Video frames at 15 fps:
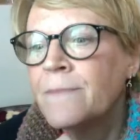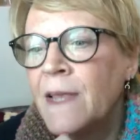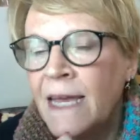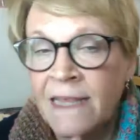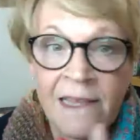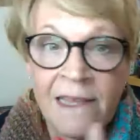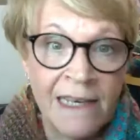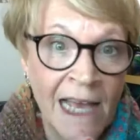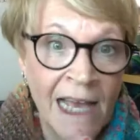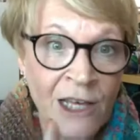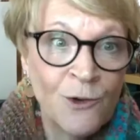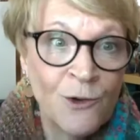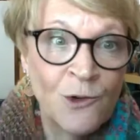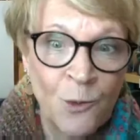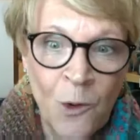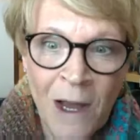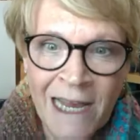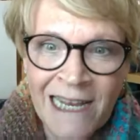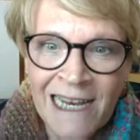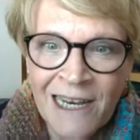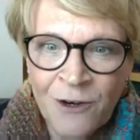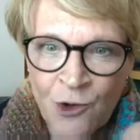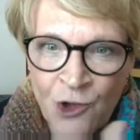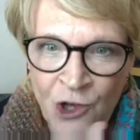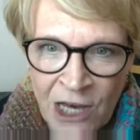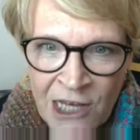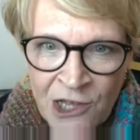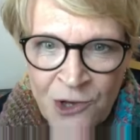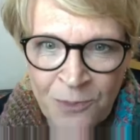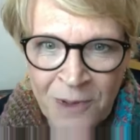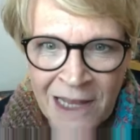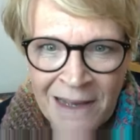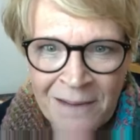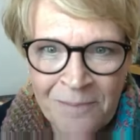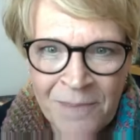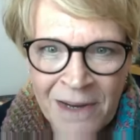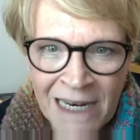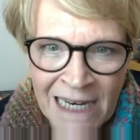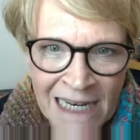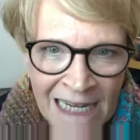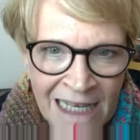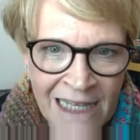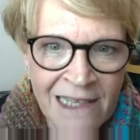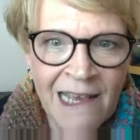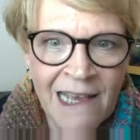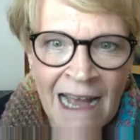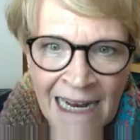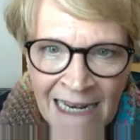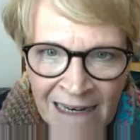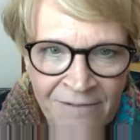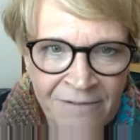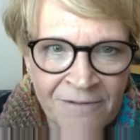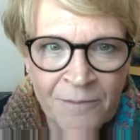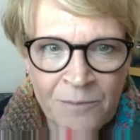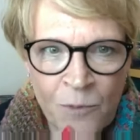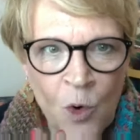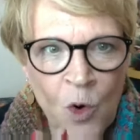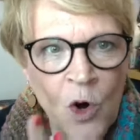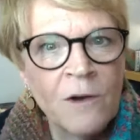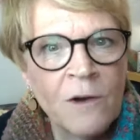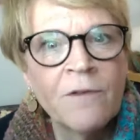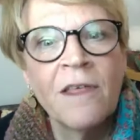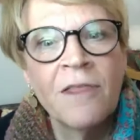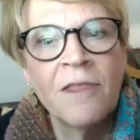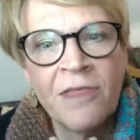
And see, I used weight interchangeably, but it is kind of more the